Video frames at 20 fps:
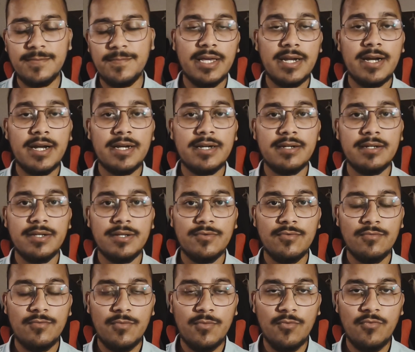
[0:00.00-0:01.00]
There are
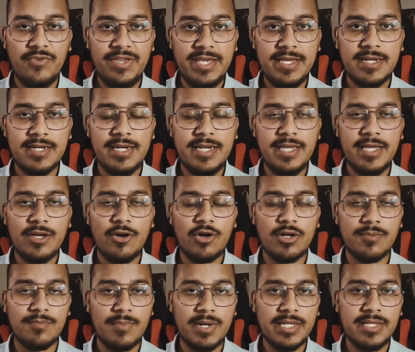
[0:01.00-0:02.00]
weekly
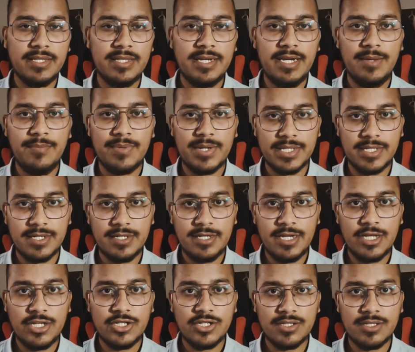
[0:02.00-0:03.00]
or monthly
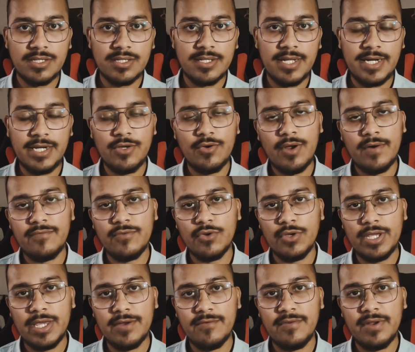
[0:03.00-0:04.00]
presentations that you have
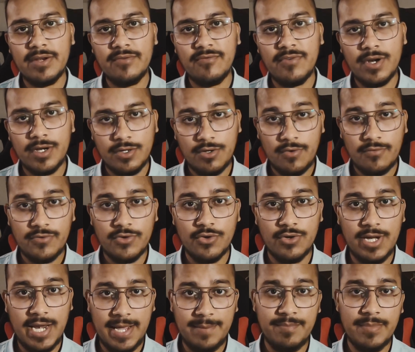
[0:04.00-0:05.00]
to give in front of
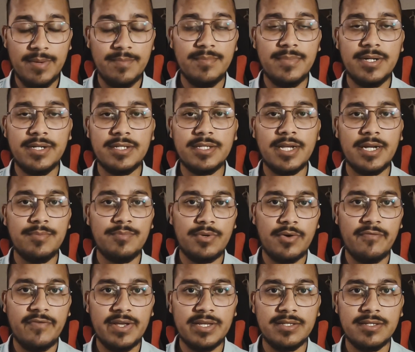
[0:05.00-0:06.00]
your lab members and
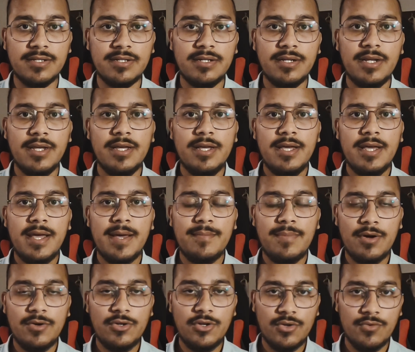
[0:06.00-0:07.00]
professor
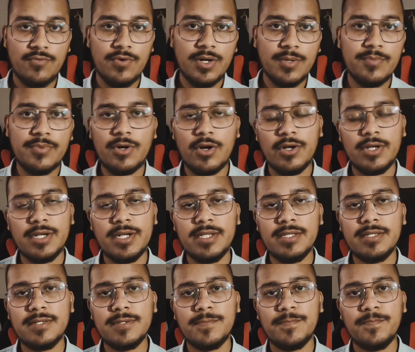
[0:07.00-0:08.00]
about your work
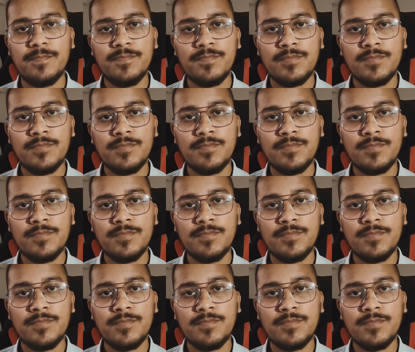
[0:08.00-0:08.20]
progress.